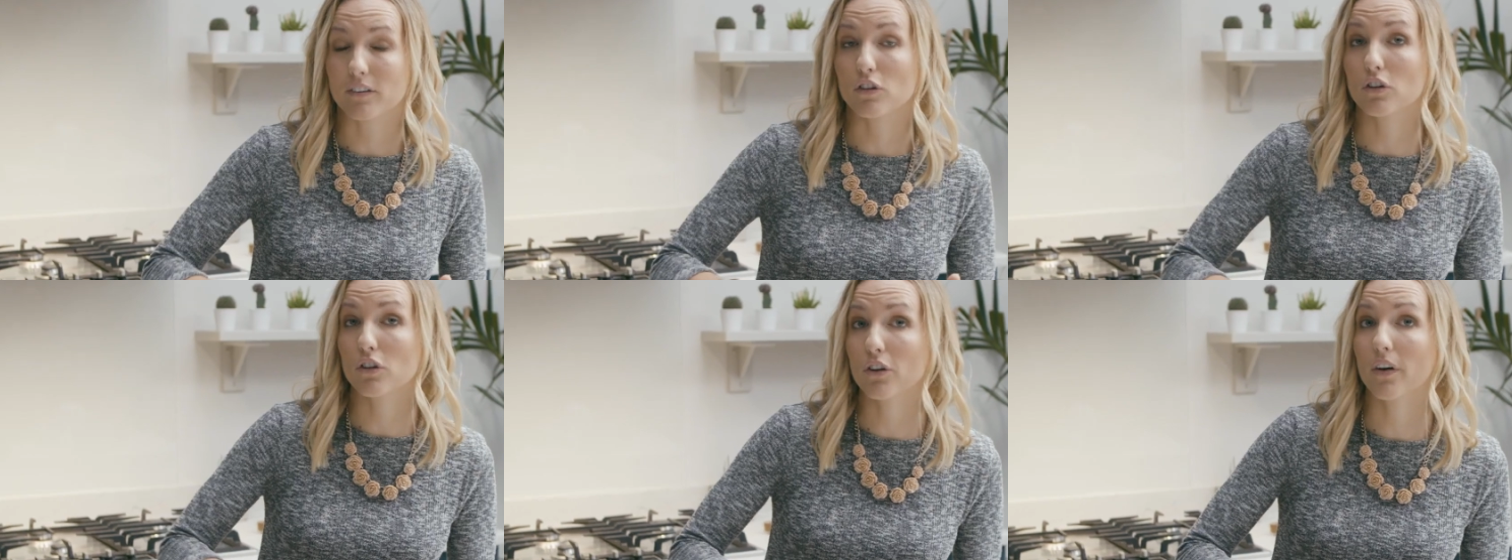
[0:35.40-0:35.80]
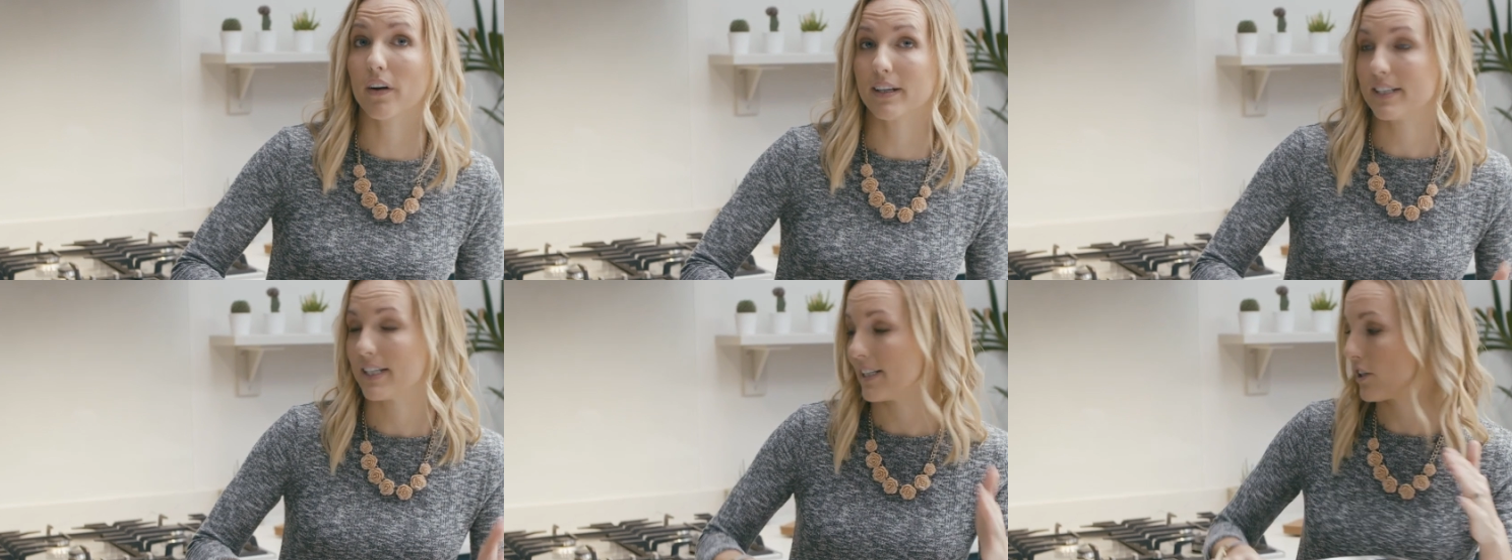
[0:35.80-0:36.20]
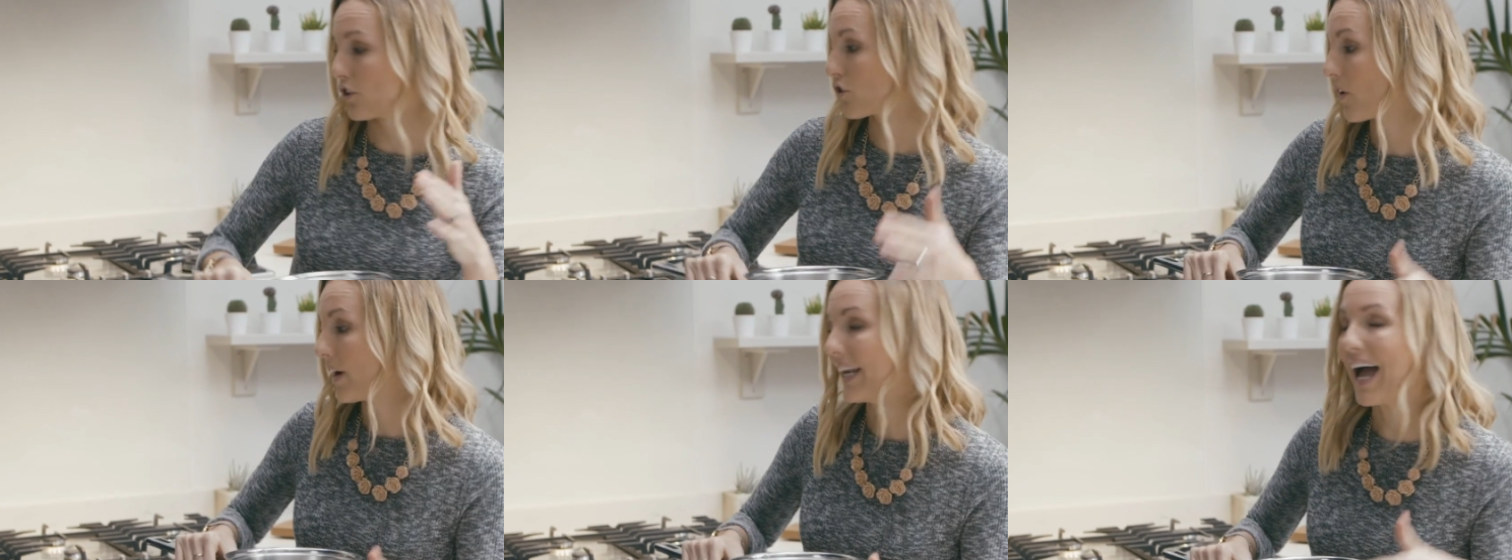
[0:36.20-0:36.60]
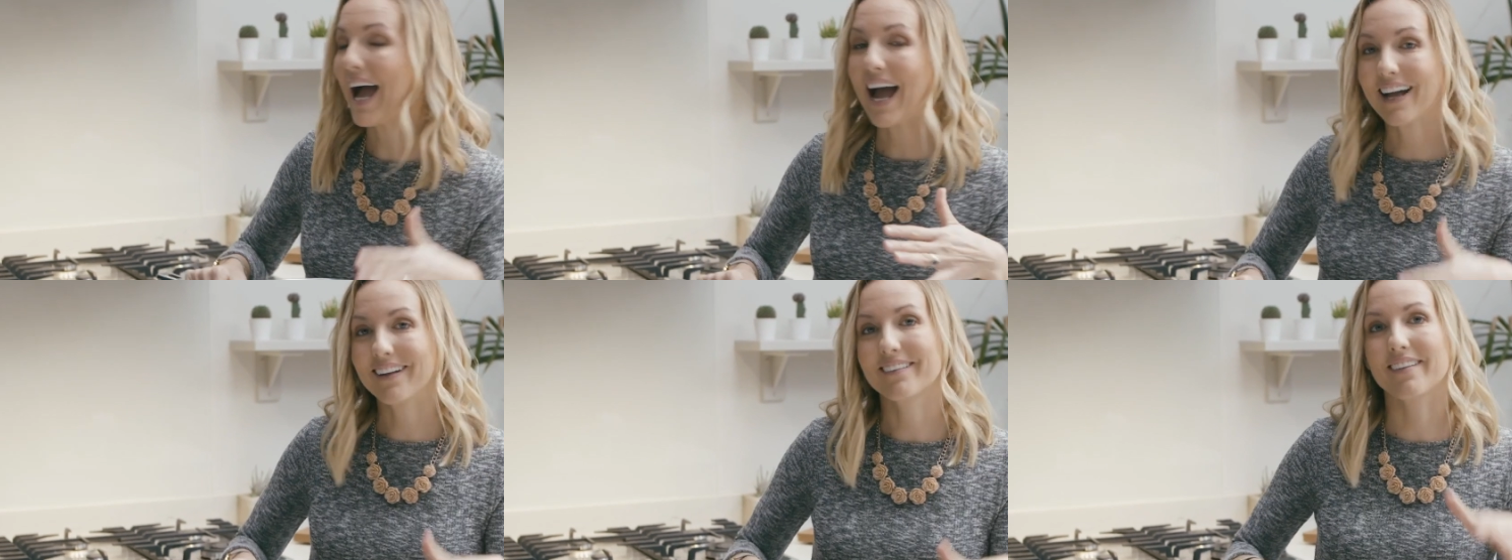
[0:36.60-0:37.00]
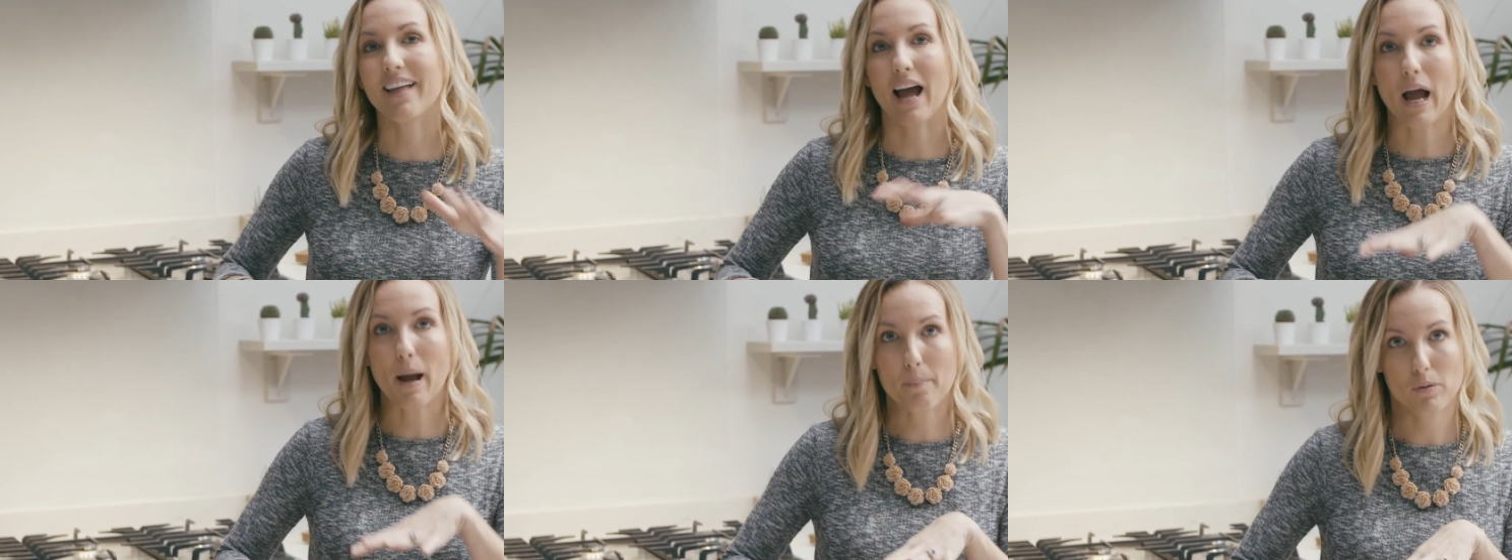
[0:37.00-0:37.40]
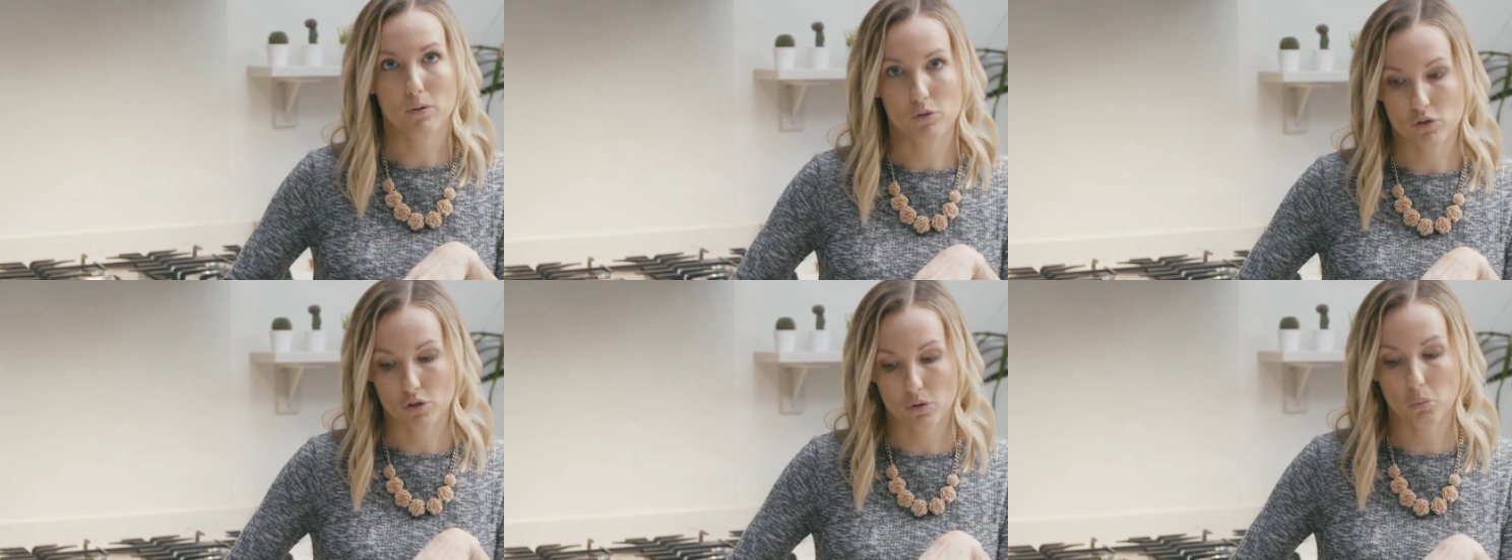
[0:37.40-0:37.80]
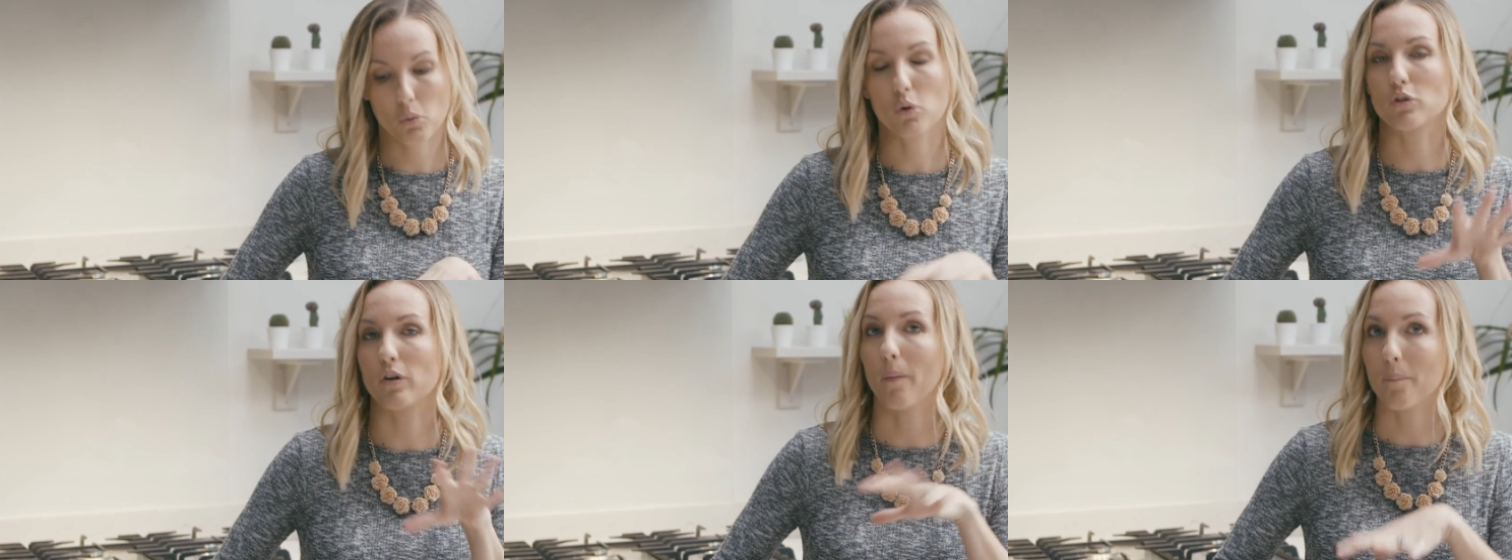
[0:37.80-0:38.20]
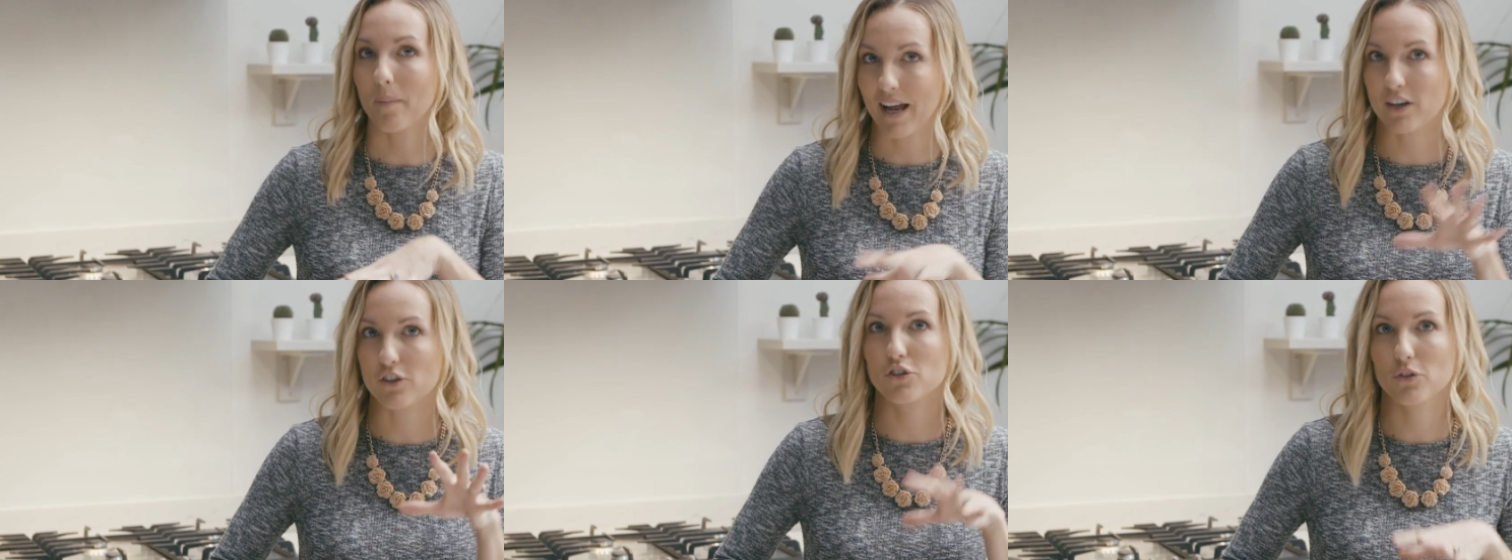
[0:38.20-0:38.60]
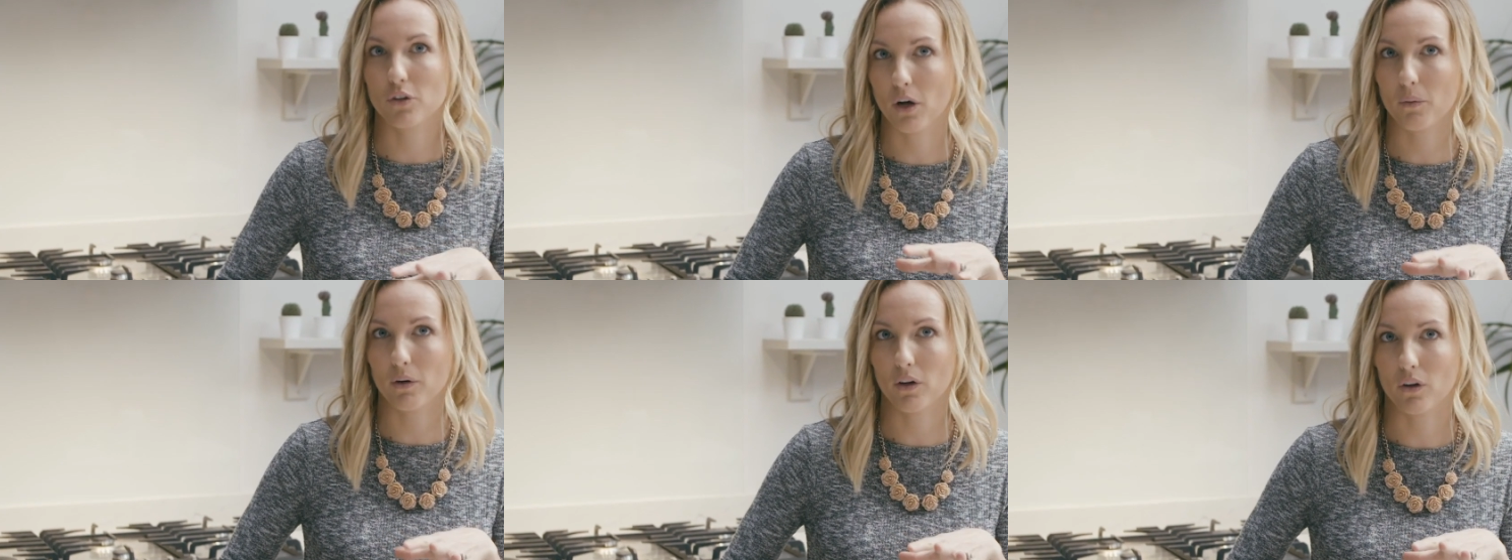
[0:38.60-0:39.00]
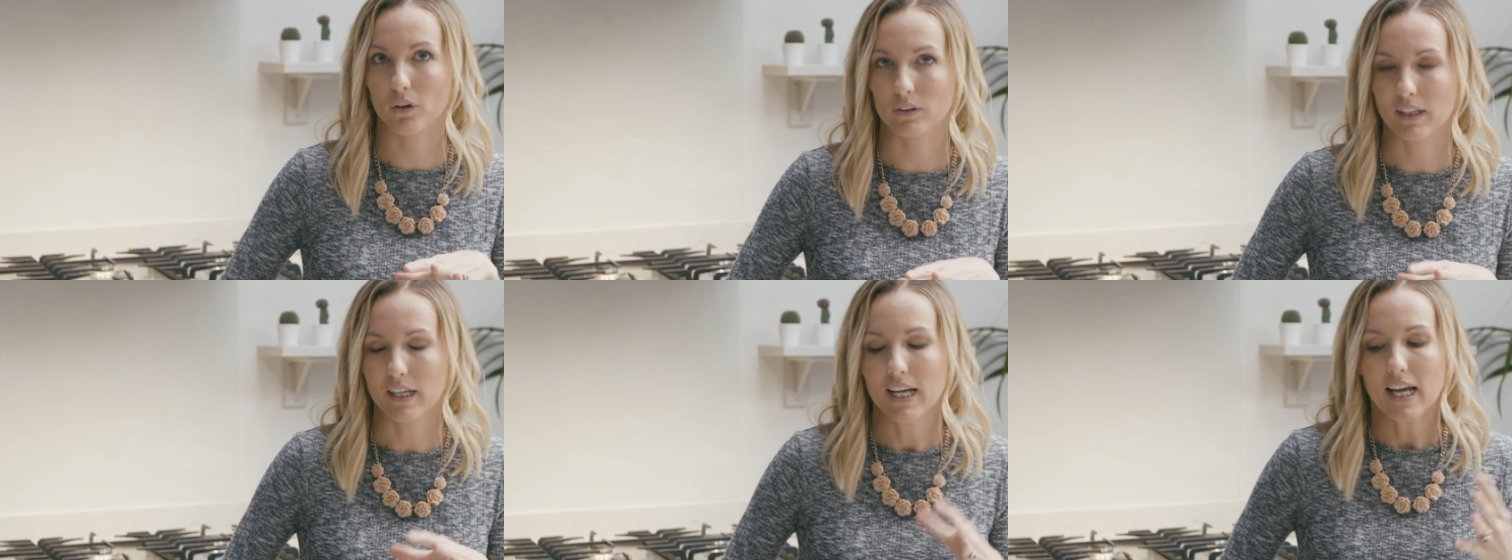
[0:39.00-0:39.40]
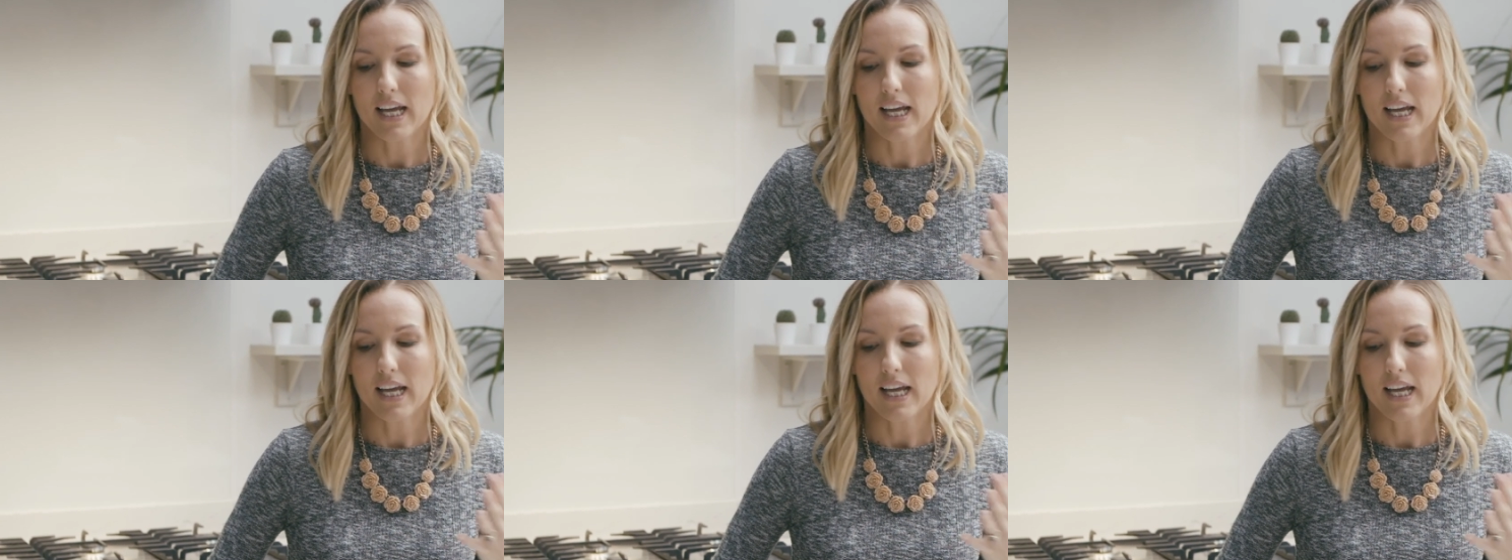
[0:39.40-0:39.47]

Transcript: It's a good idea to try and add the apples to the water as you go along.